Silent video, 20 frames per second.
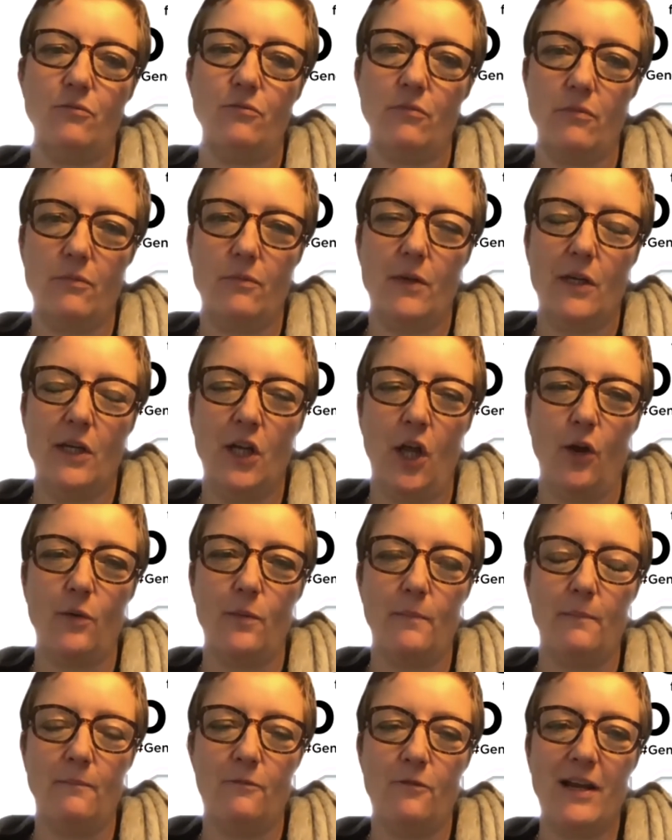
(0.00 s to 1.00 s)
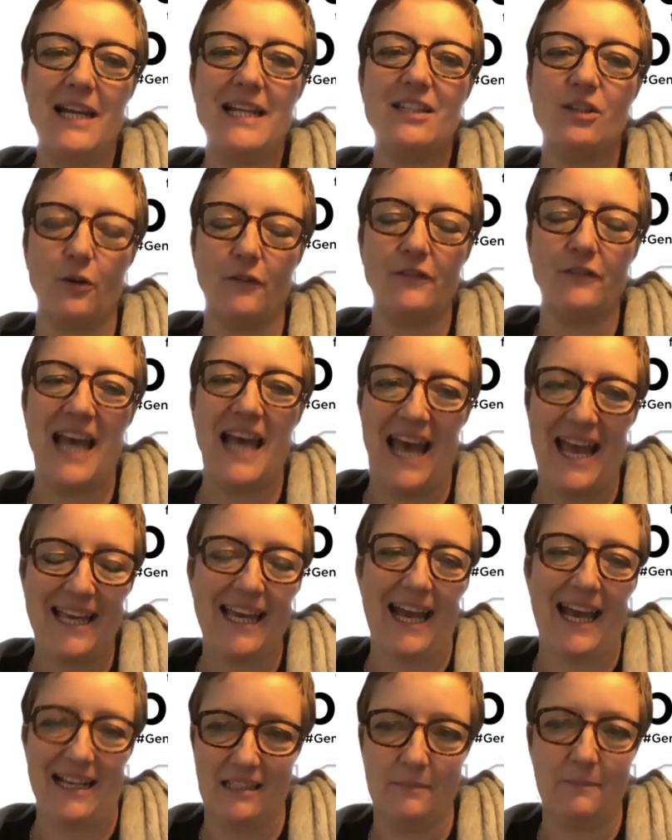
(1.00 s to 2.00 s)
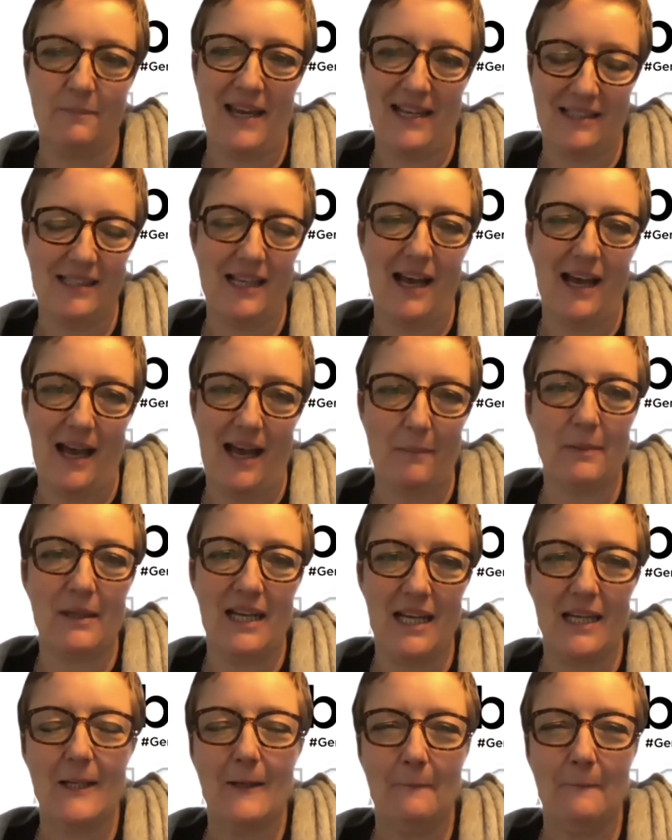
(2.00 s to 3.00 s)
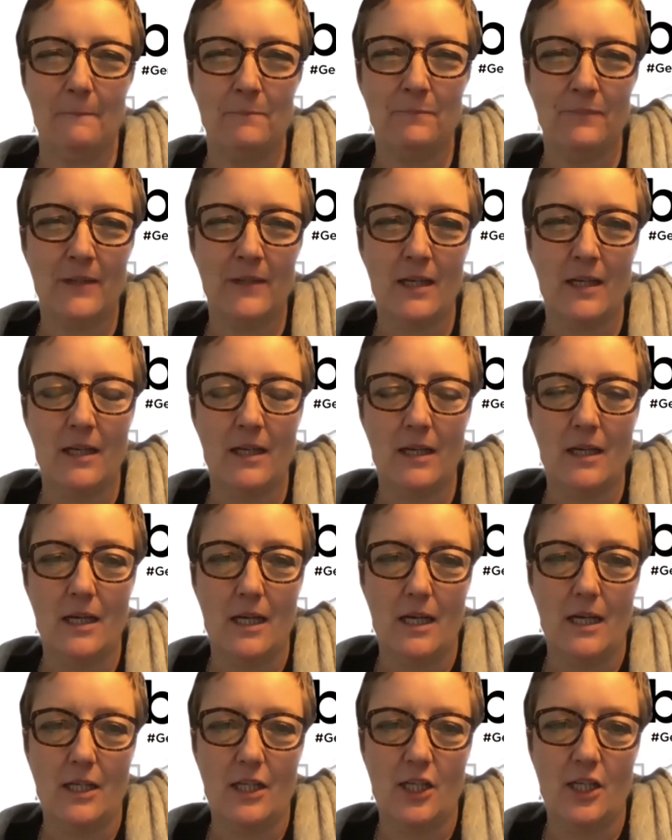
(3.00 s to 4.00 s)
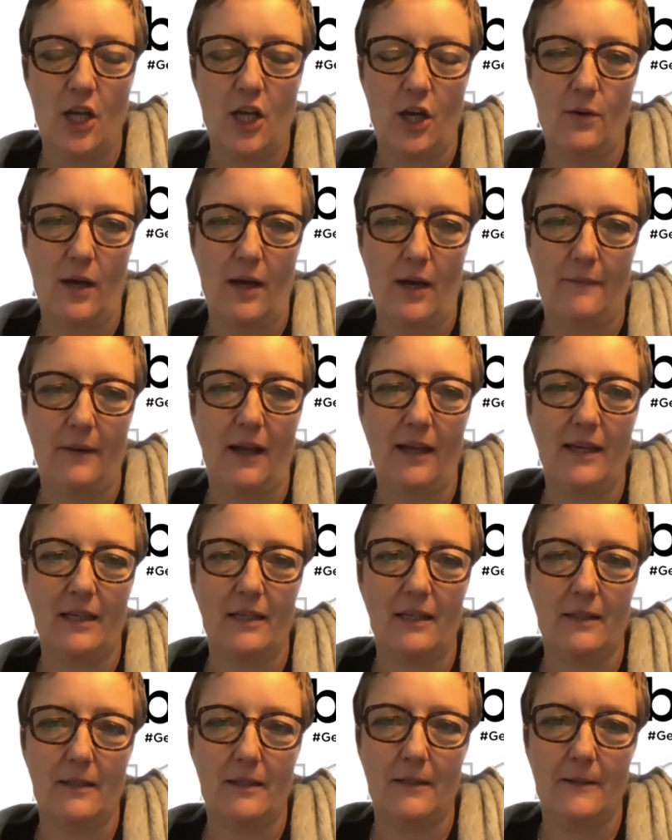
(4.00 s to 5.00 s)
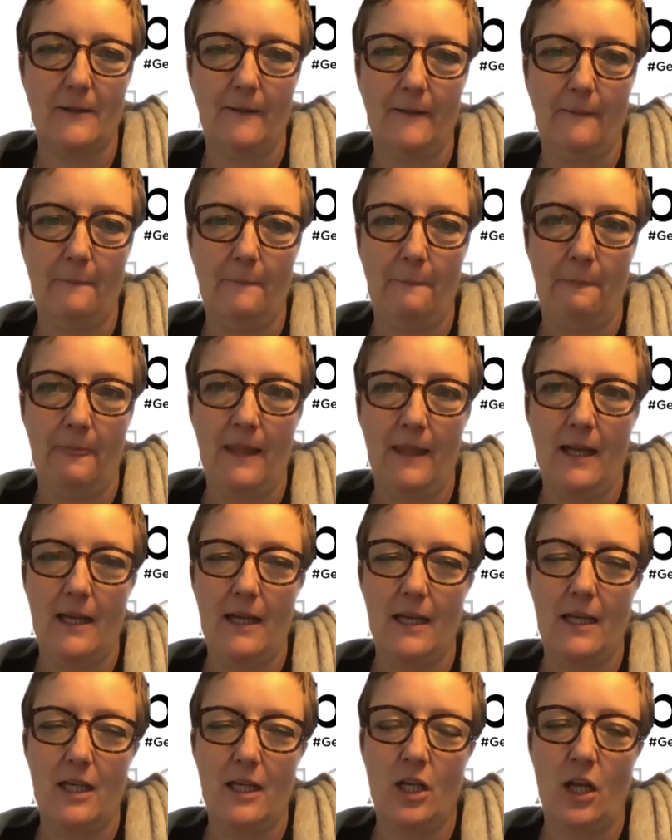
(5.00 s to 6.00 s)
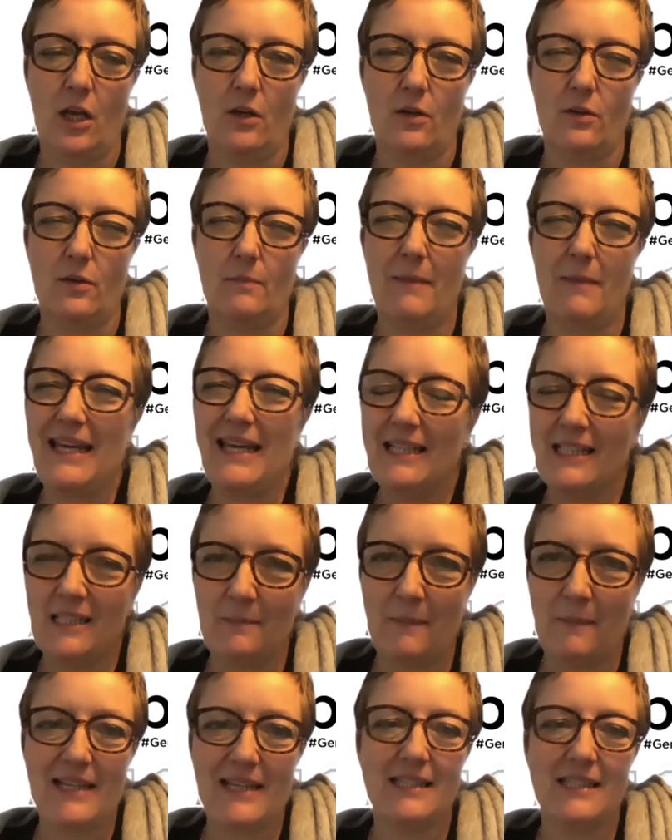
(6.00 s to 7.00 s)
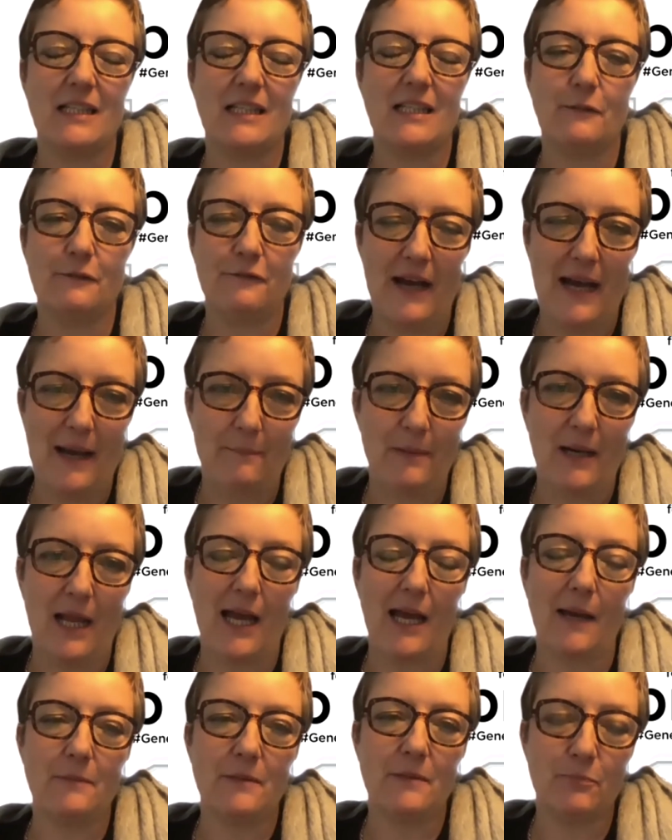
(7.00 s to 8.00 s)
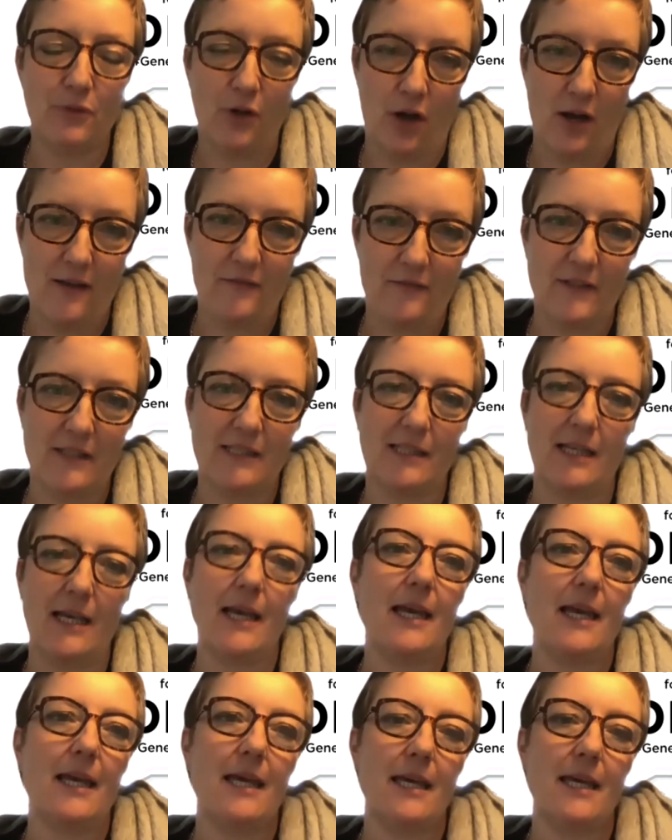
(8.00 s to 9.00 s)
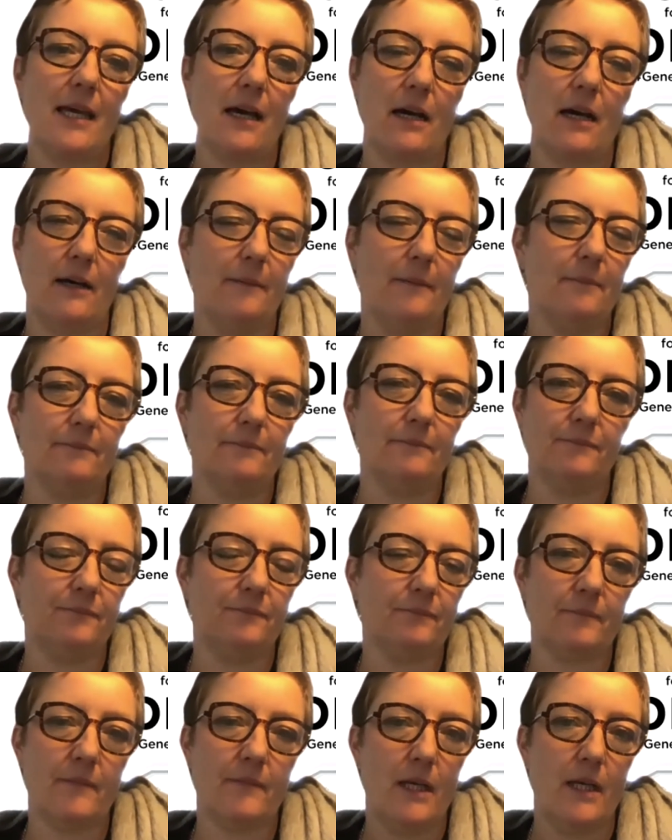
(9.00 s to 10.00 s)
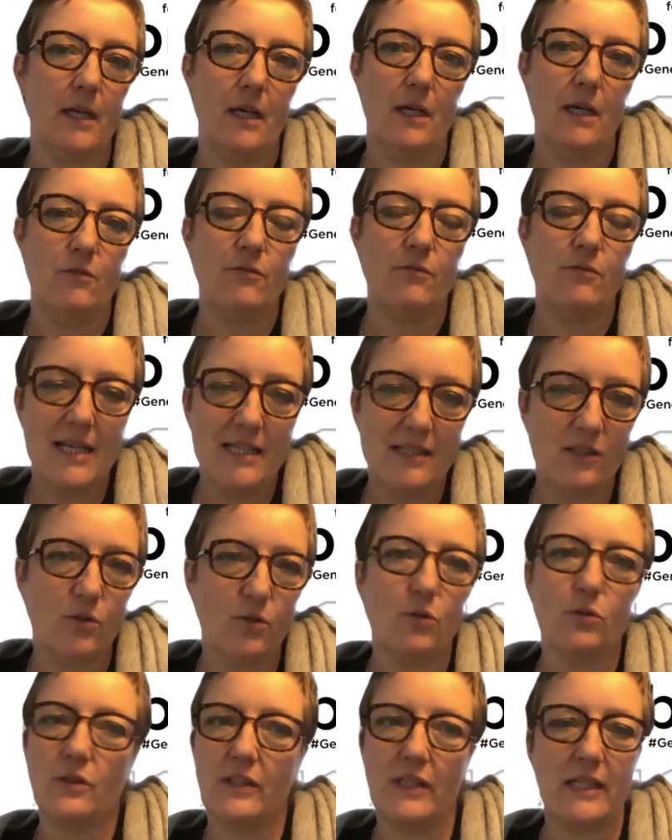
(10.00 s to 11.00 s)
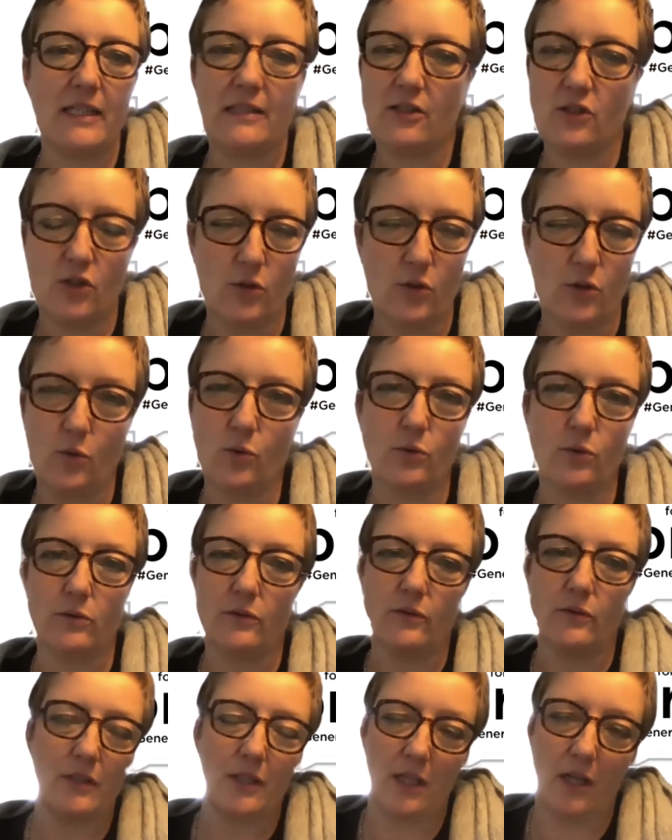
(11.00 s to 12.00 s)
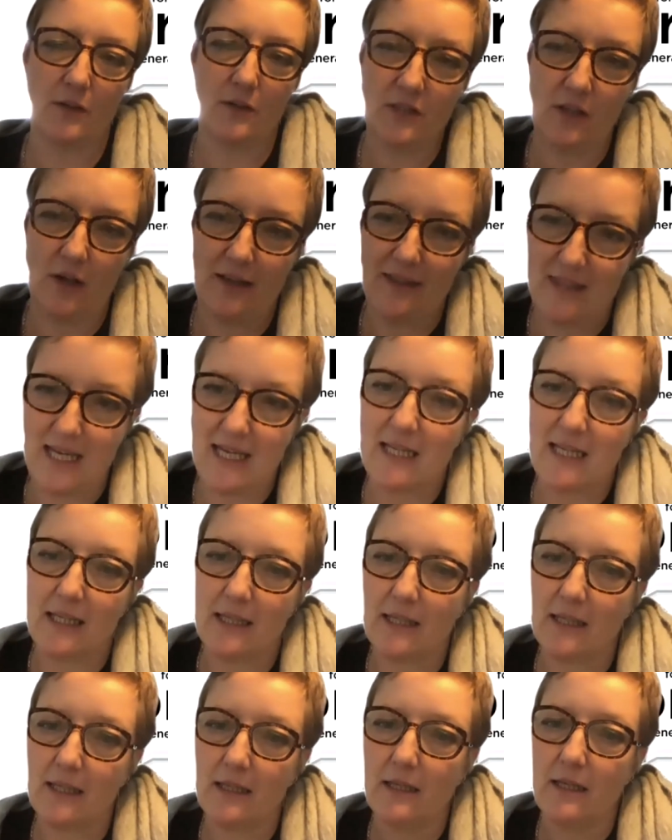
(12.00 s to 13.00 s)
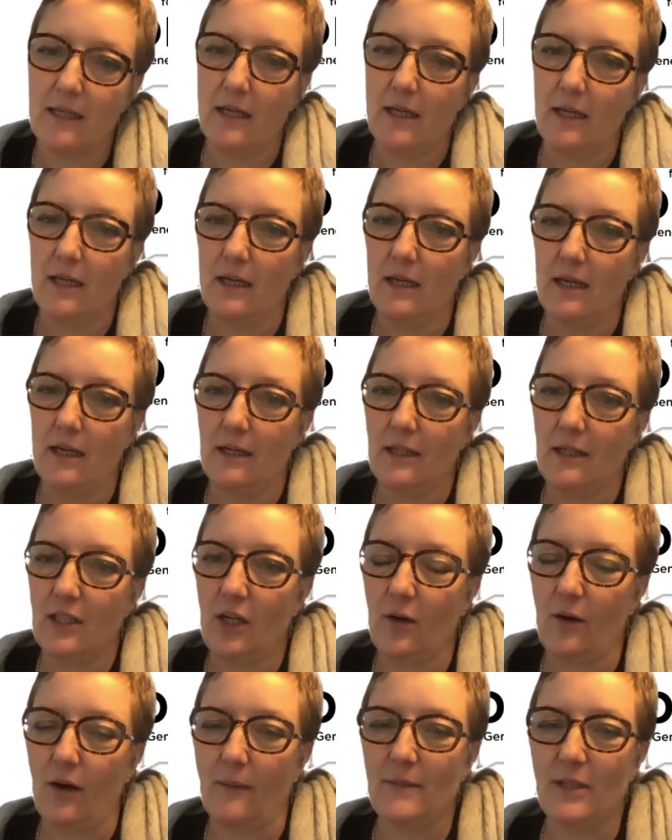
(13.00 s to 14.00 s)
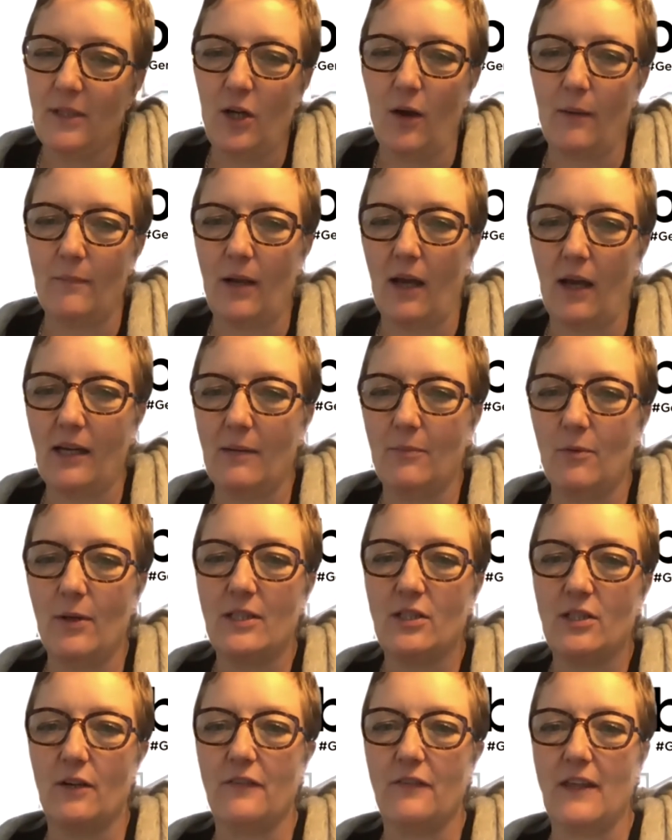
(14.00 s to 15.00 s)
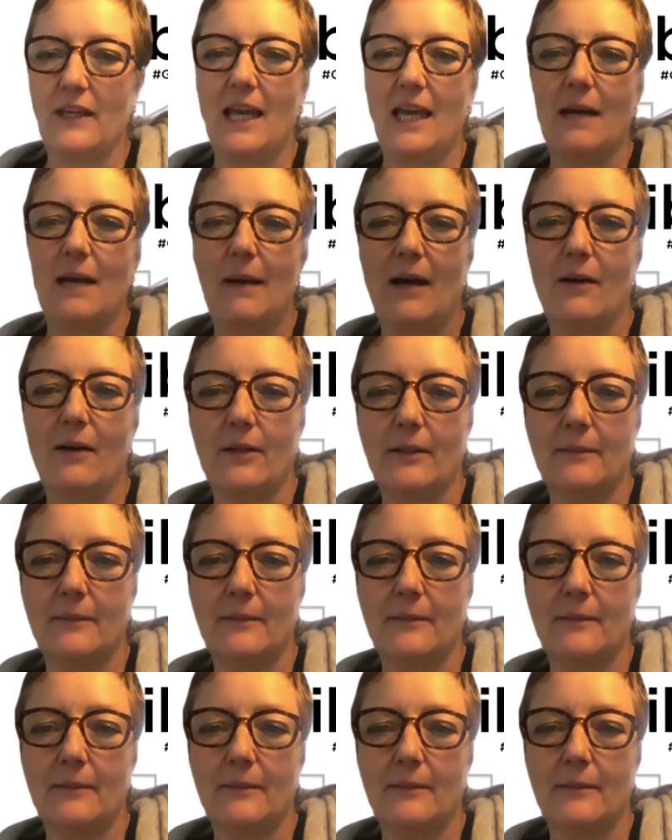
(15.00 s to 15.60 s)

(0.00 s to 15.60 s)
really sort of tech aspects that are happening. I'm like, maker spaces, fab labs, privacy, resources, tools, so I think, I'm always sort of thinking about